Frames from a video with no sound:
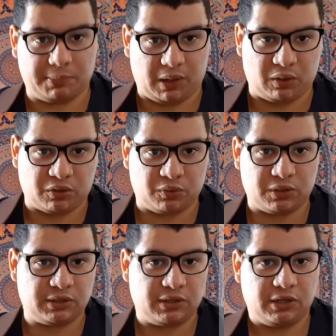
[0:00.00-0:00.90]
power
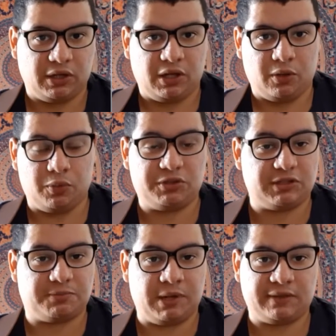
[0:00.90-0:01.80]
chord, which
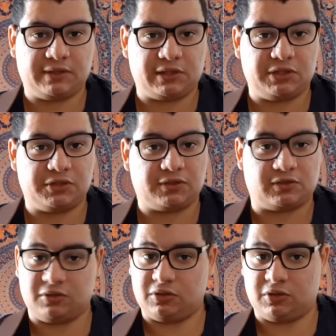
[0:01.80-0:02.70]
is basically
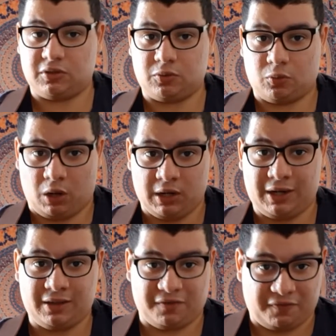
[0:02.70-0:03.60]
just the
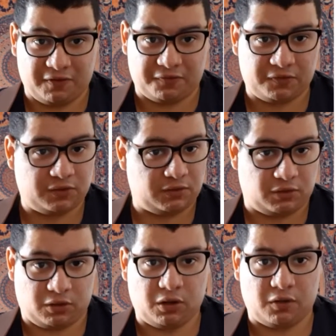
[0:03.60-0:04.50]
1/5
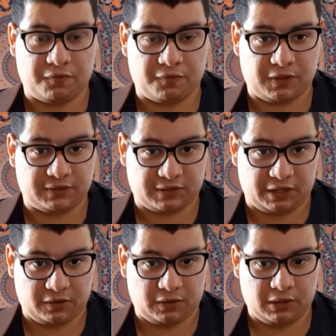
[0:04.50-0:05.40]
of a
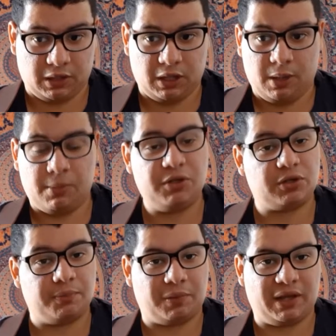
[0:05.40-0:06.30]
scale. But you
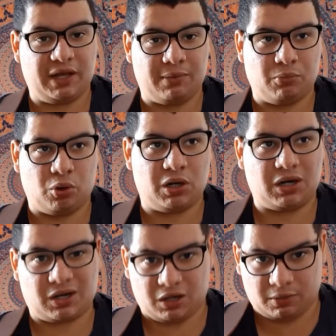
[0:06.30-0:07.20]
can play a more
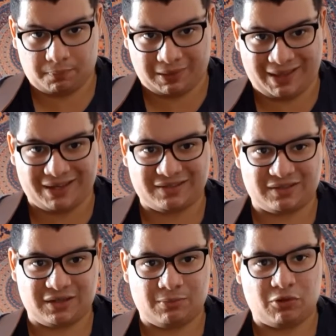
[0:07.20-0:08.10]
complex,
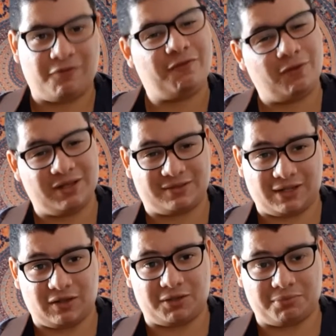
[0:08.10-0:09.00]
a more fuller
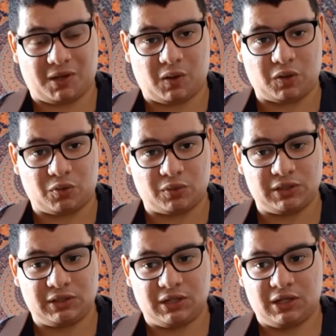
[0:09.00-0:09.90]
sounding power
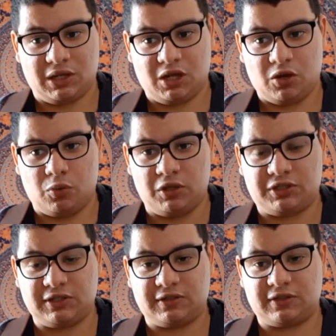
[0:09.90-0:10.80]
chord, which
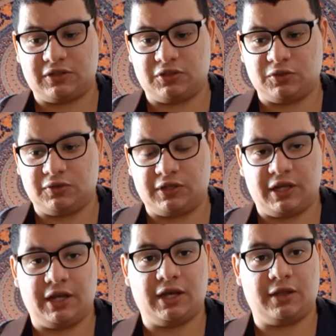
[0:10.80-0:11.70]
is
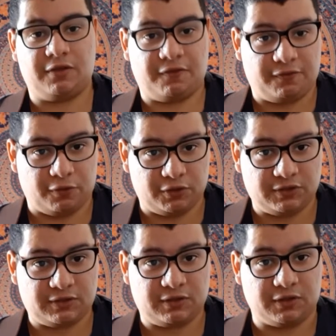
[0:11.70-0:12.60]
using the
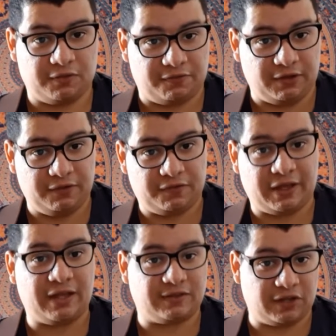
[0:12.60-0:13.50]
first, the fifth,
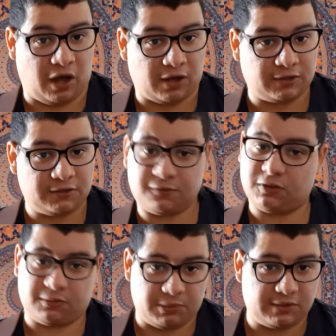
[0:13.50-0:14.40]
and the octave, which
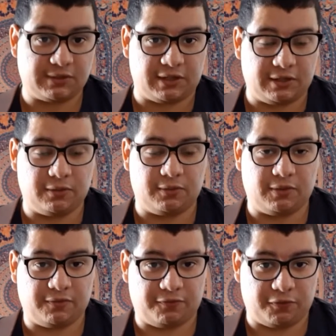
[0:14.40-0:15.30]
is basically
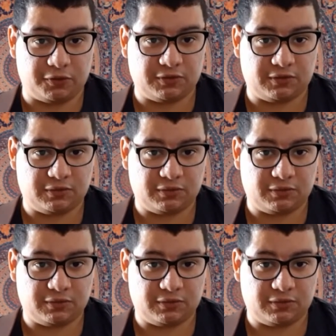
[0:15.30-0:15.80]
the first